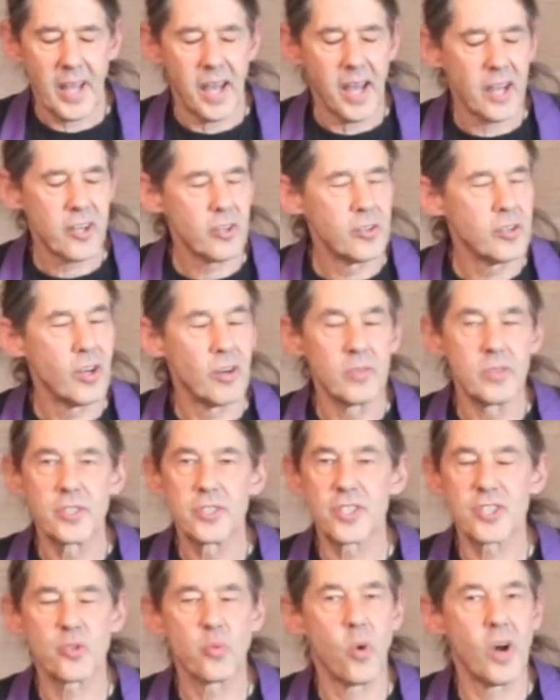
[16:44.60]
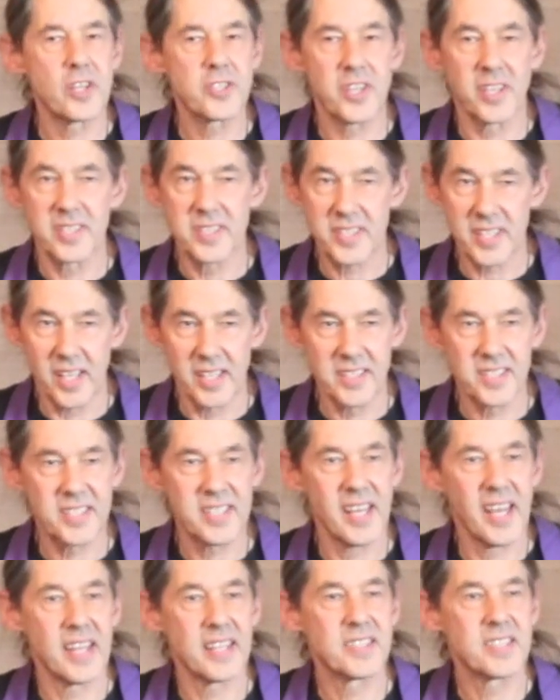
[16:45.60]
I don't know, just watching
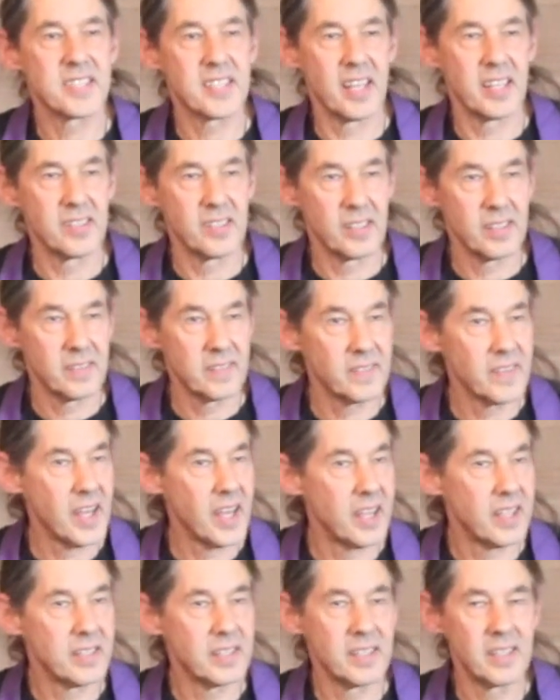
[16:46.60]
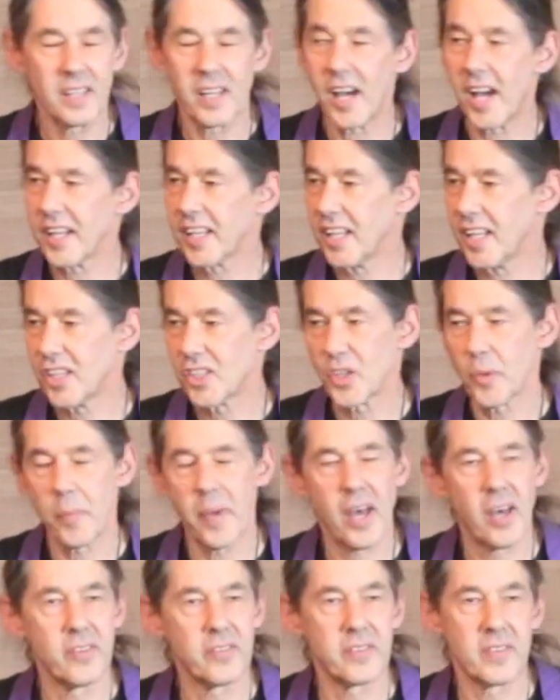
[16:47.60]
sunsets and hiking in the
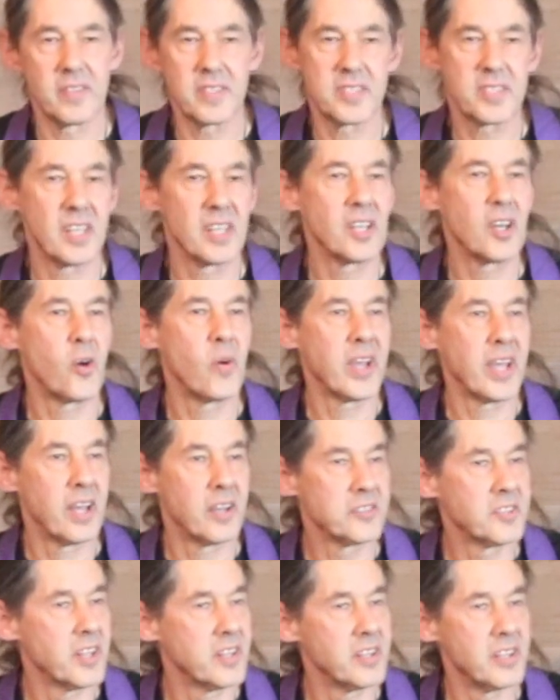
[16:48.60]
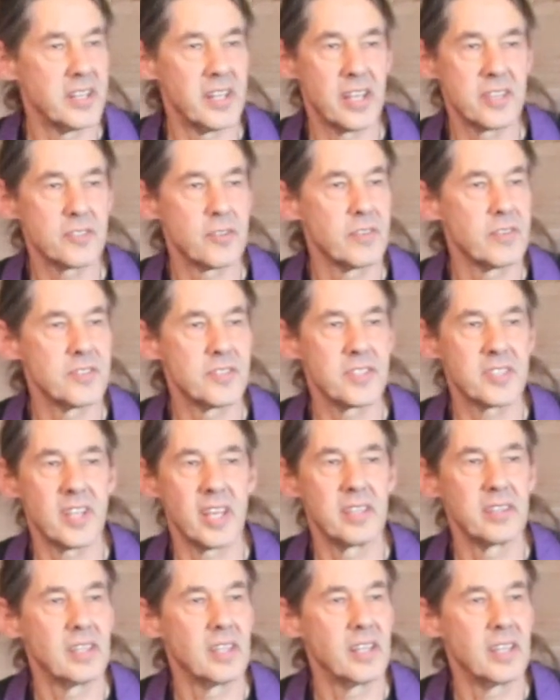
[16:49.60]
mountains and going out to the deserts,
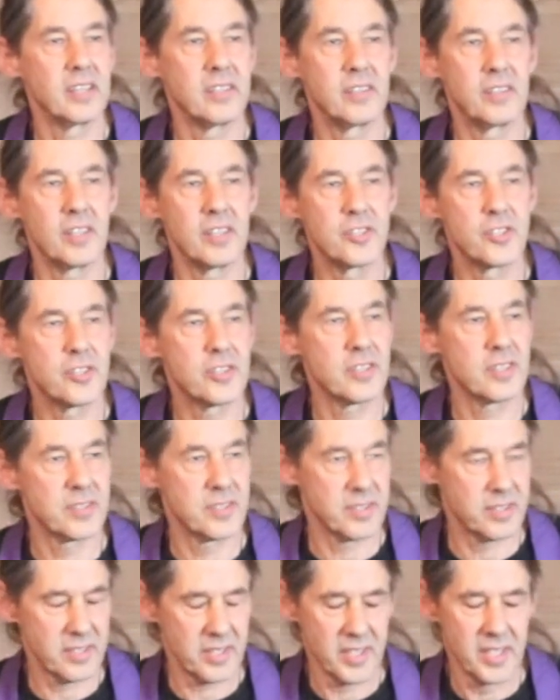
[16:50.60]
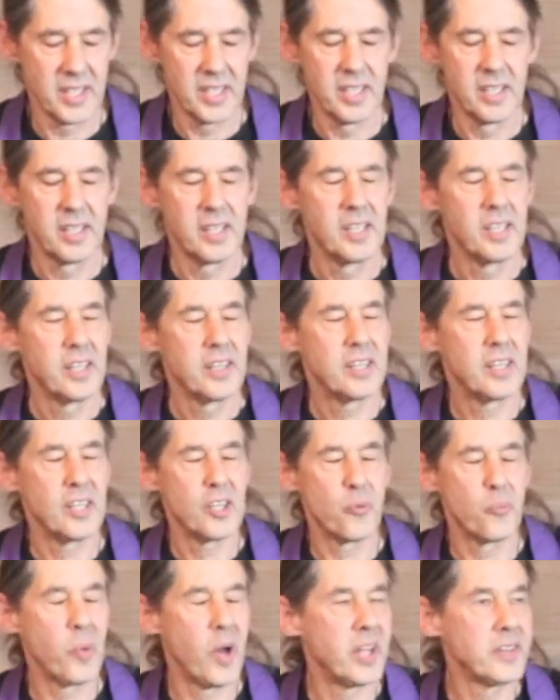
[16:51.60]
and it's just the
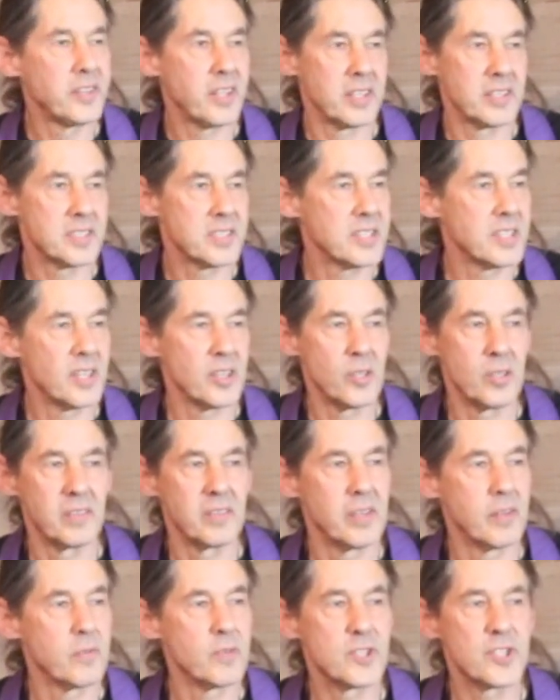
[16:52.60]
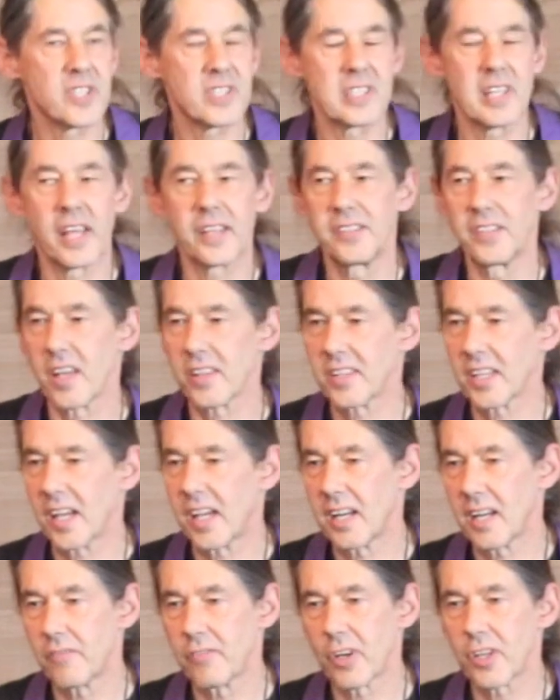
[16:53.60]
abundance, and it was just like
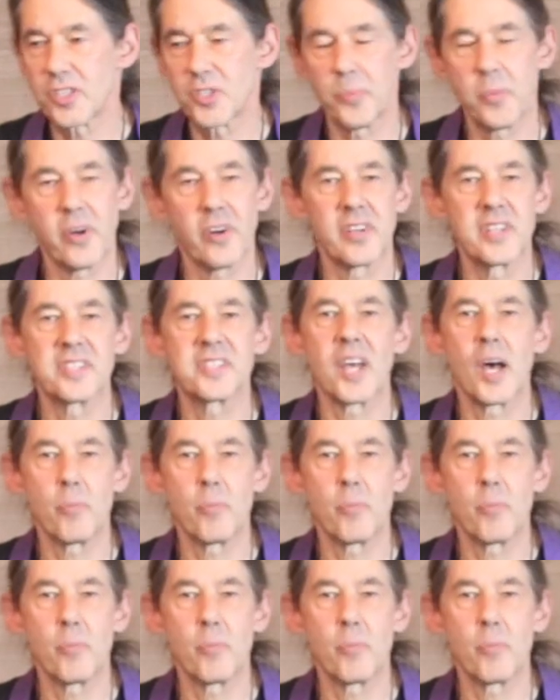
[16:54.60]
nothing I'd ever experienced.